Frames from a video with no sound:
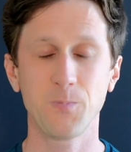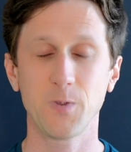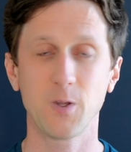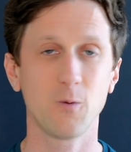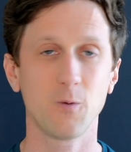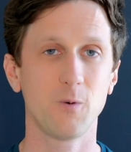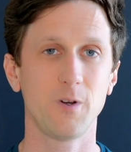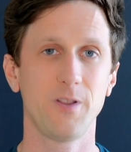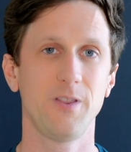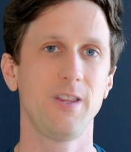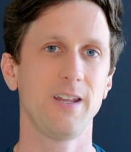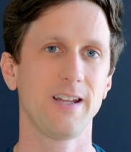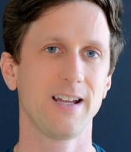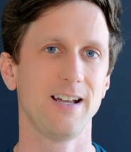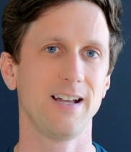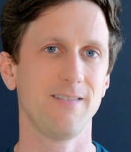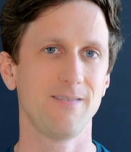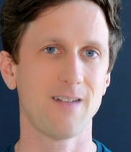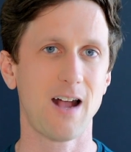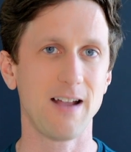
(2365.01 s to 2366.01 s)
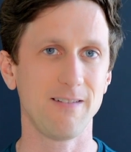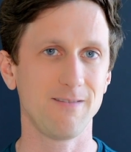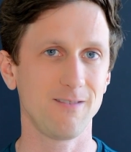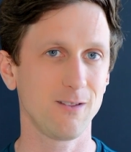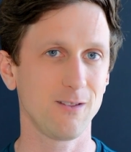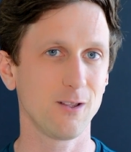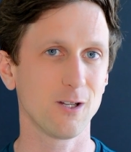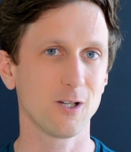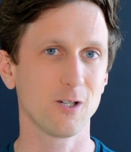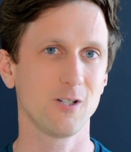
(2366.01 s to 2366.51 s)
The one thing I've
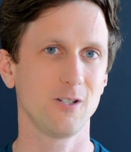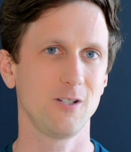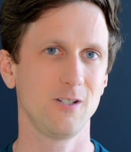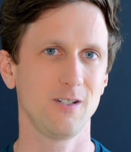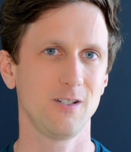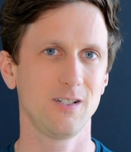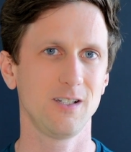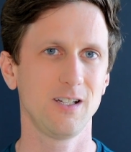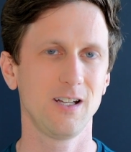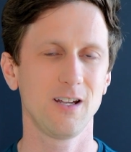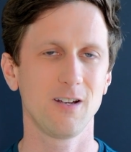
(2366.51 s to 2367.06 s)
learned